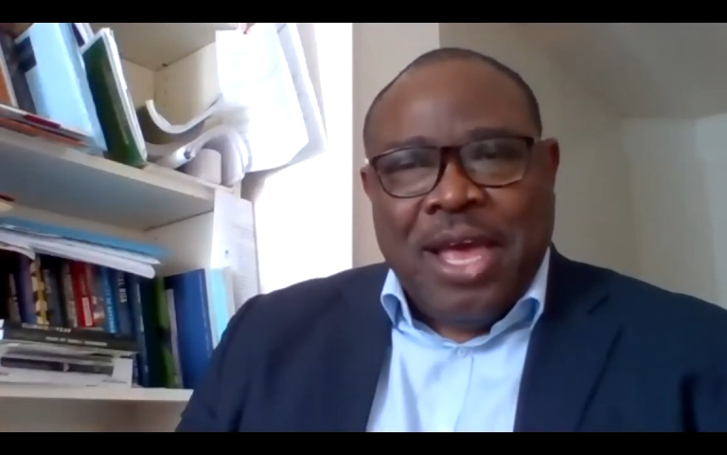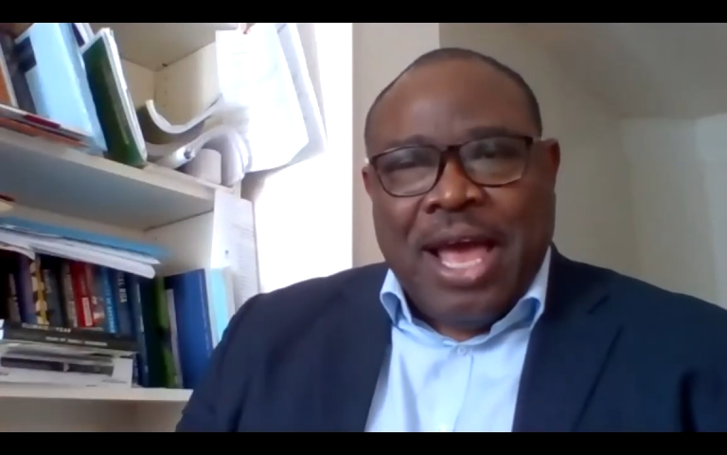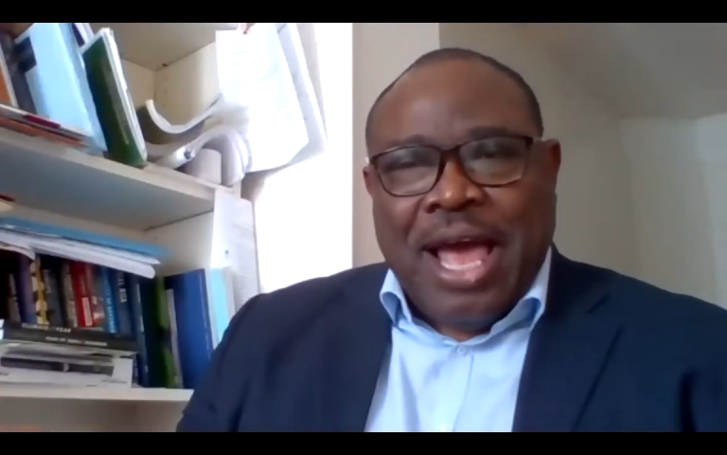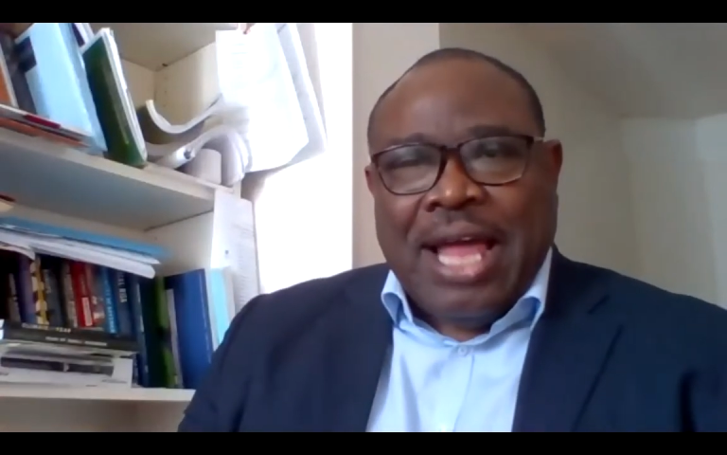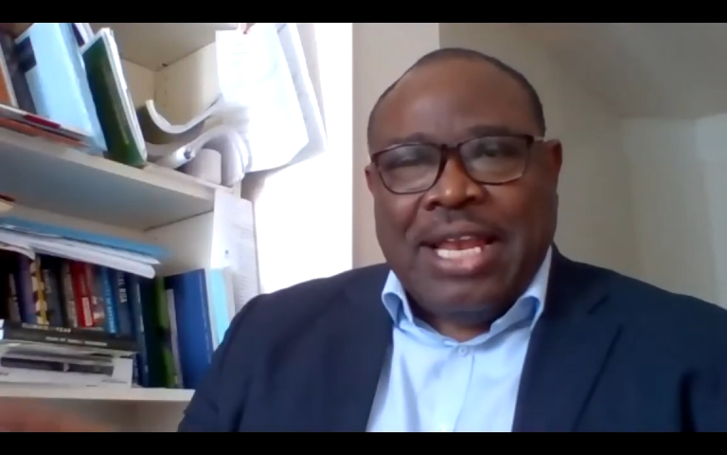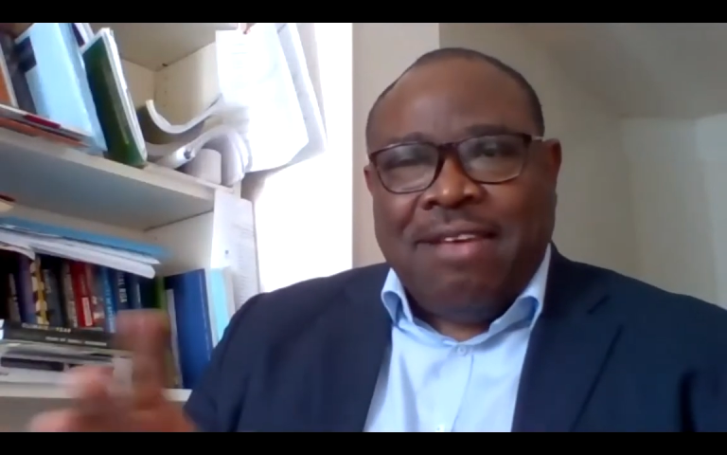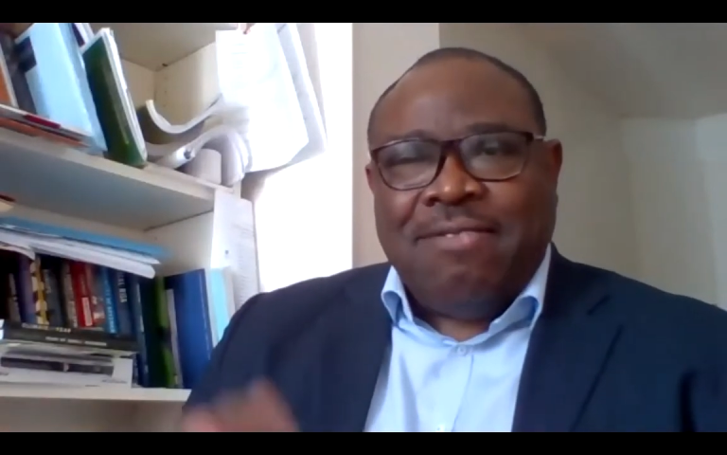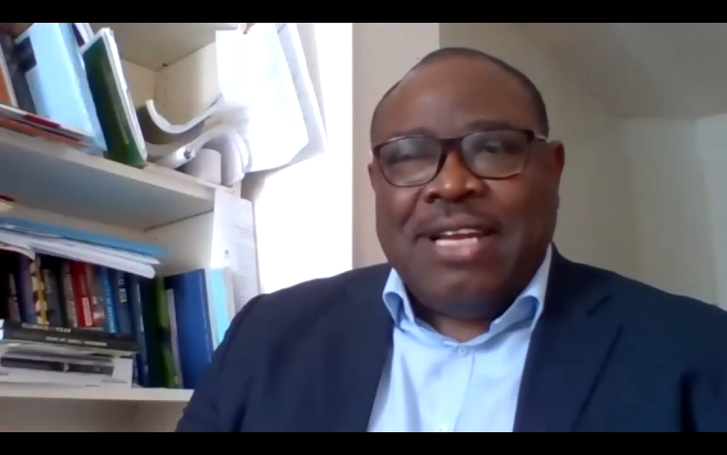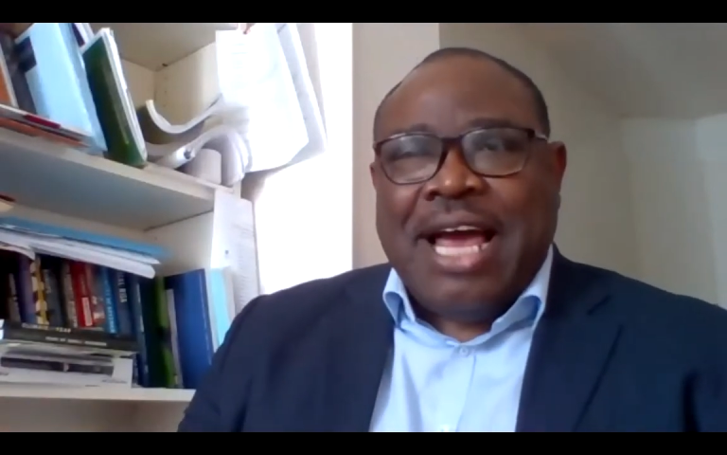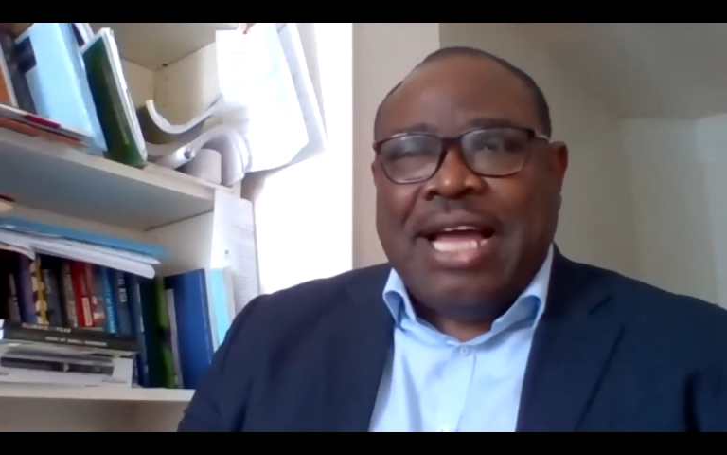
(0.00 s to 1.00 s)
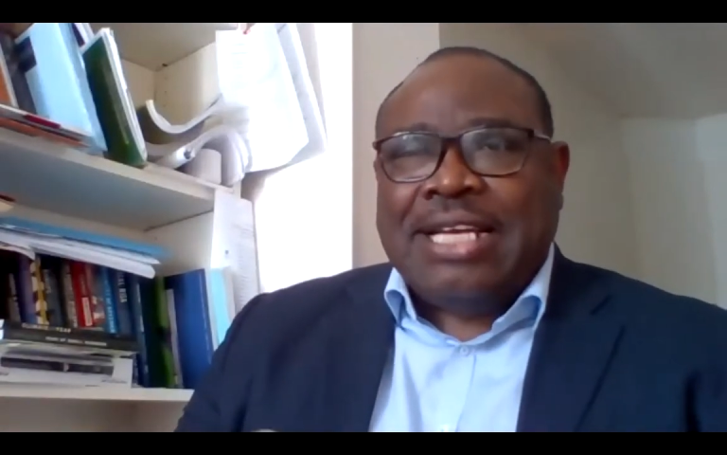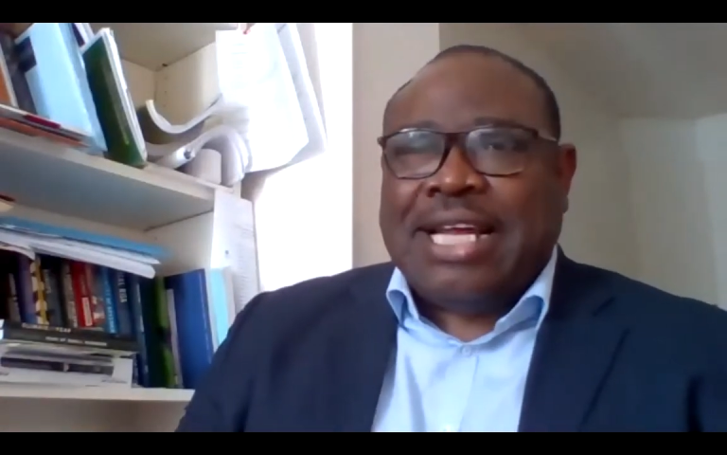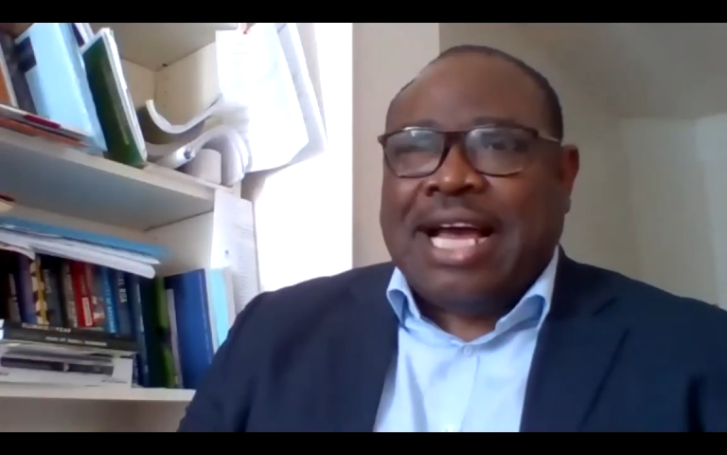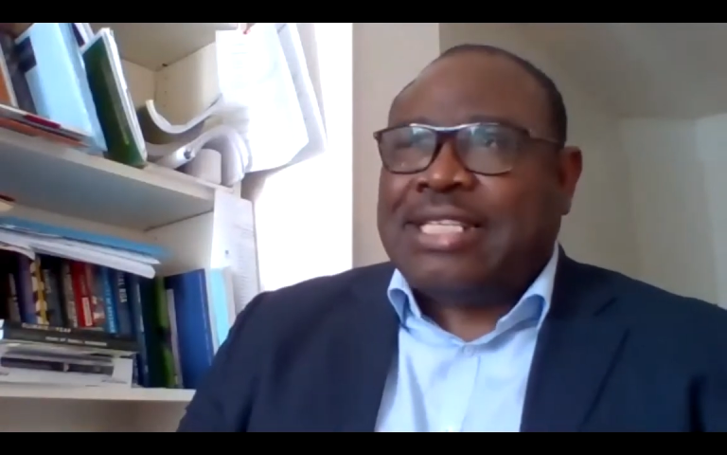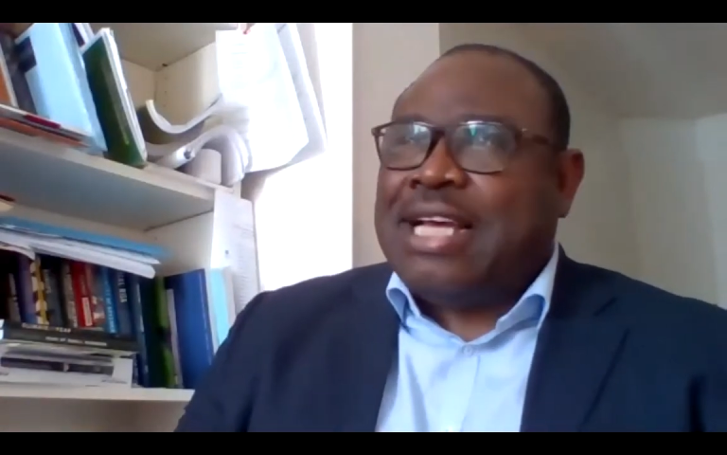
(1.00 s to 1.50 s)
And even at
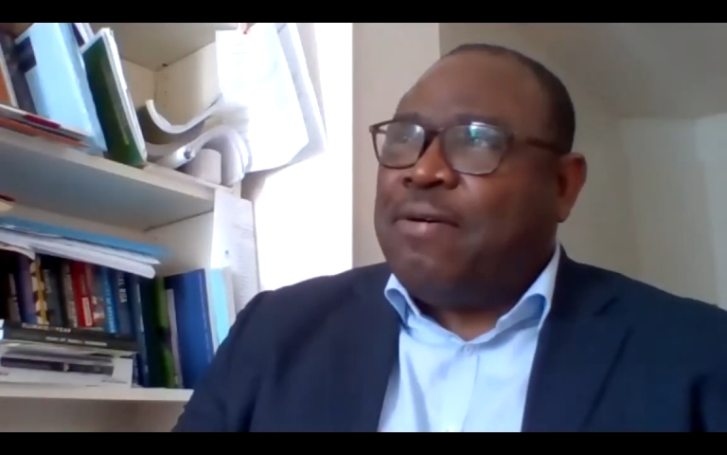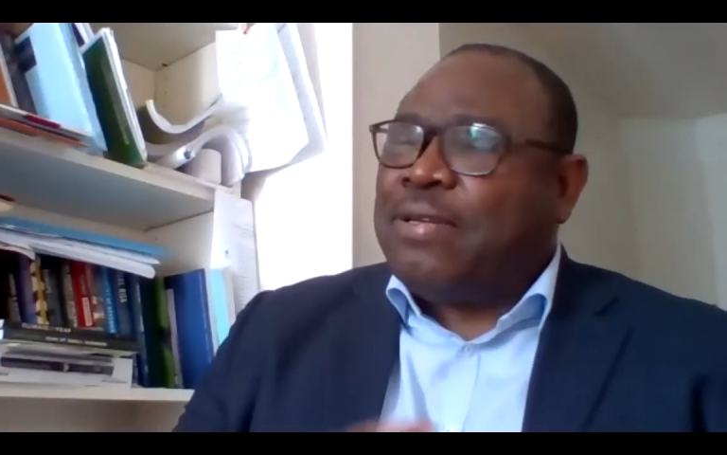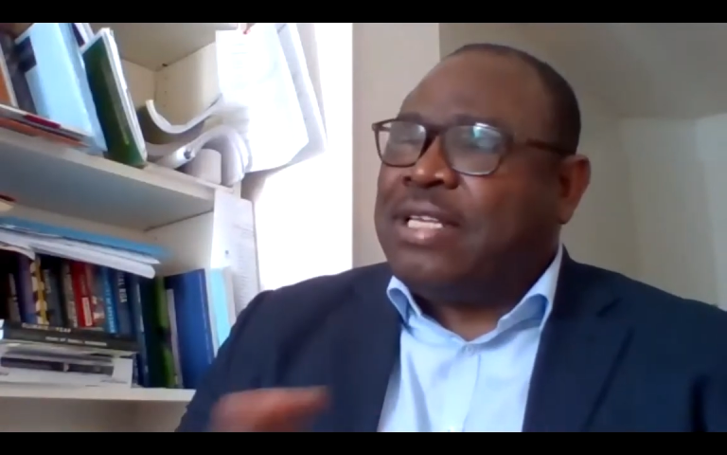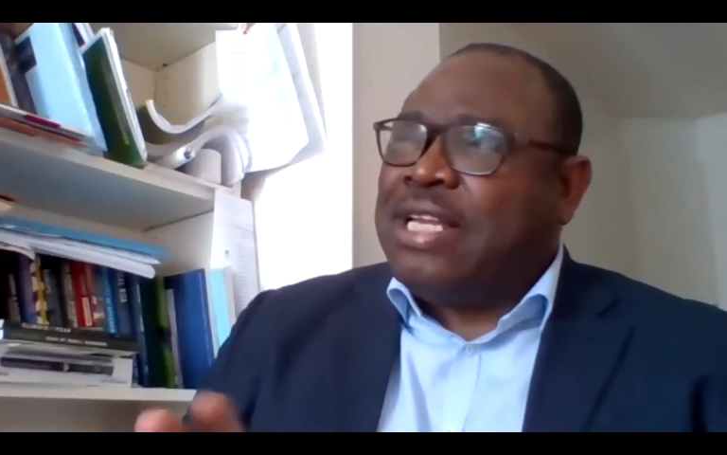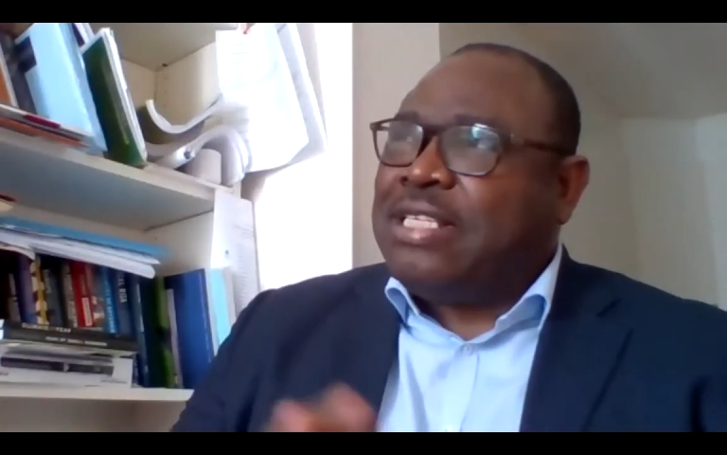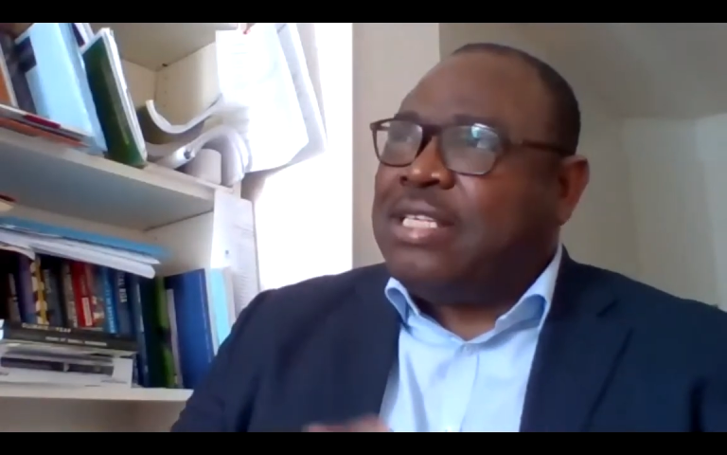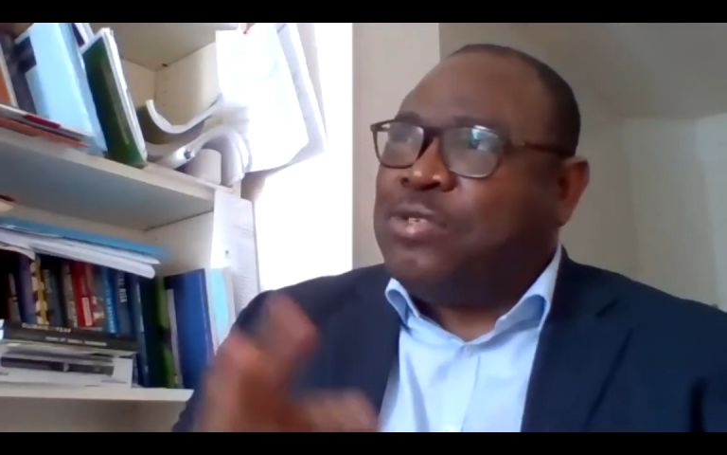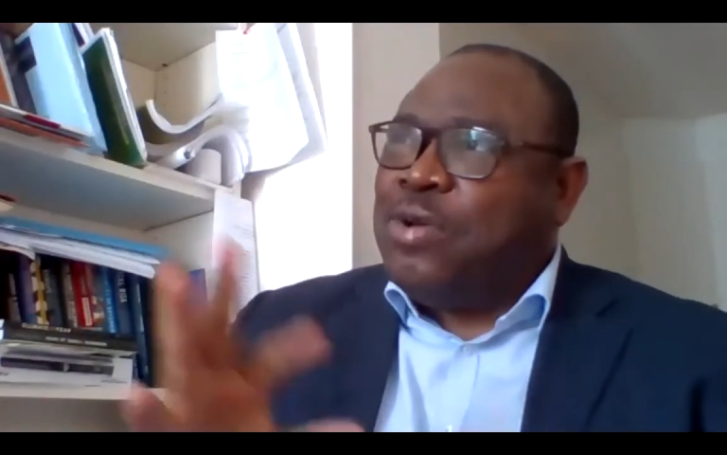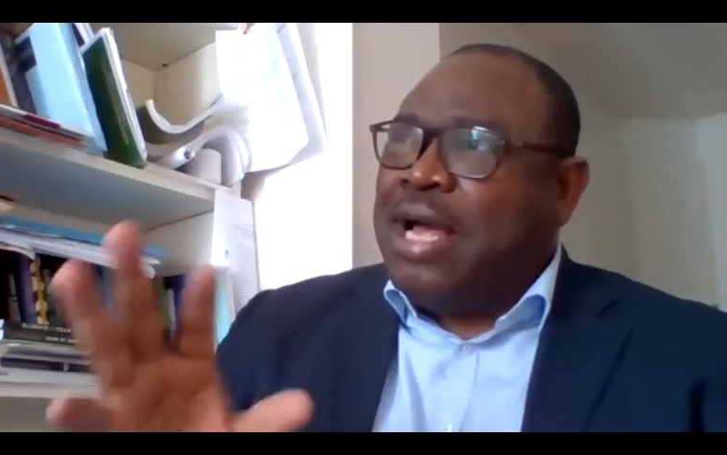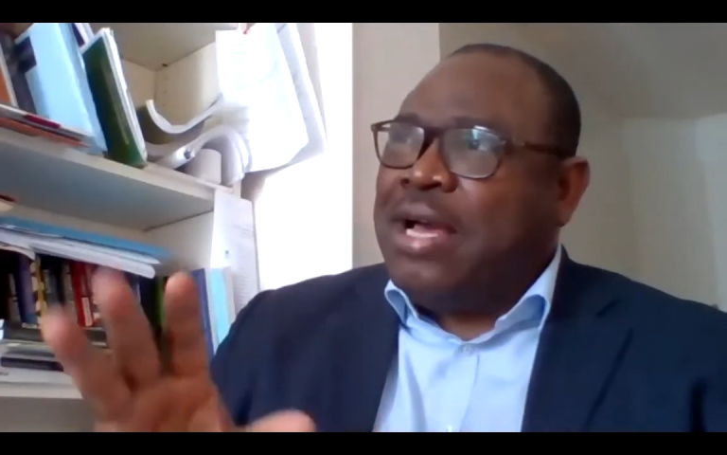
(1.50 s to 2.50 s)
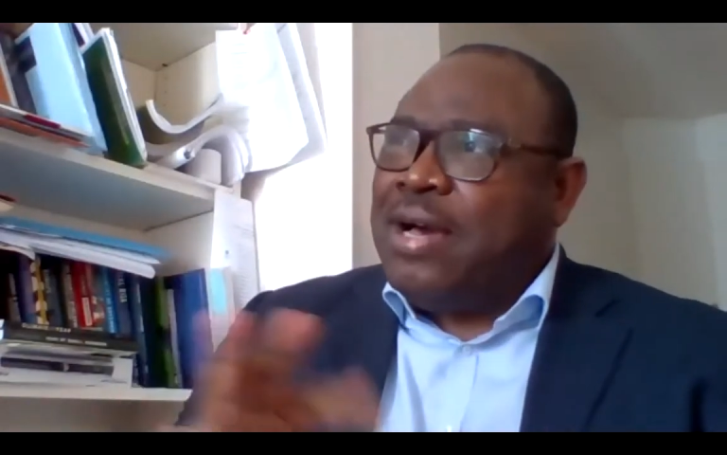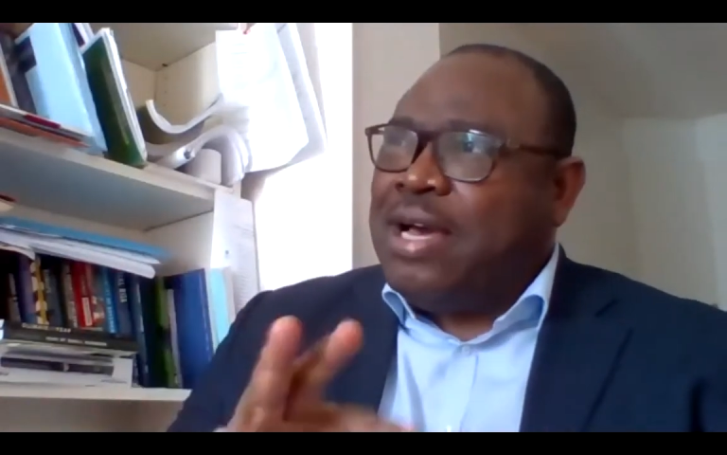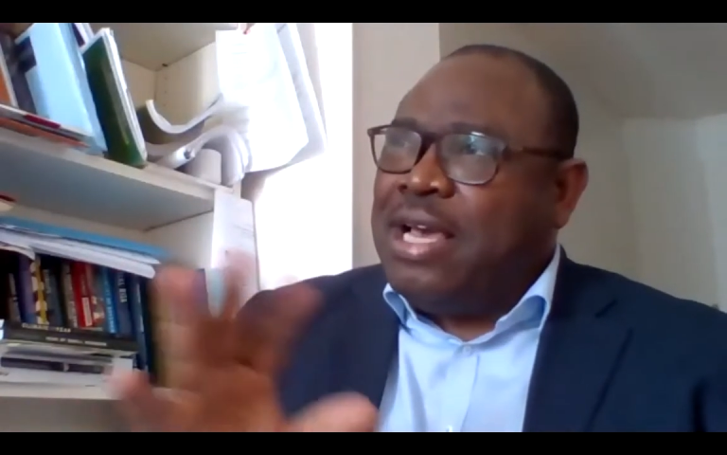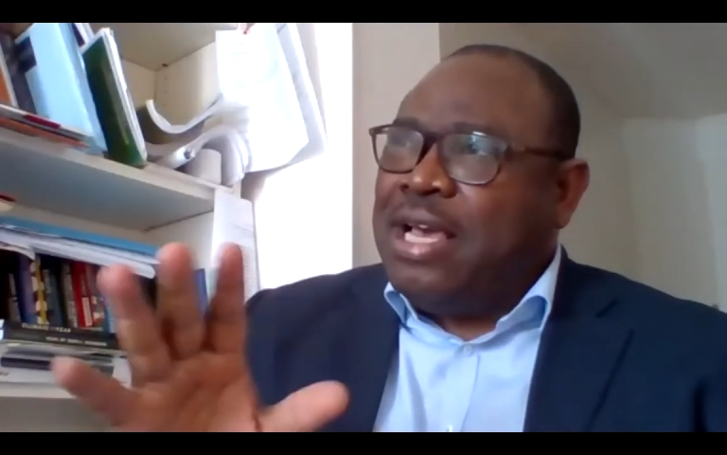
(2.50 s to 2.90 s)
that, I was listening to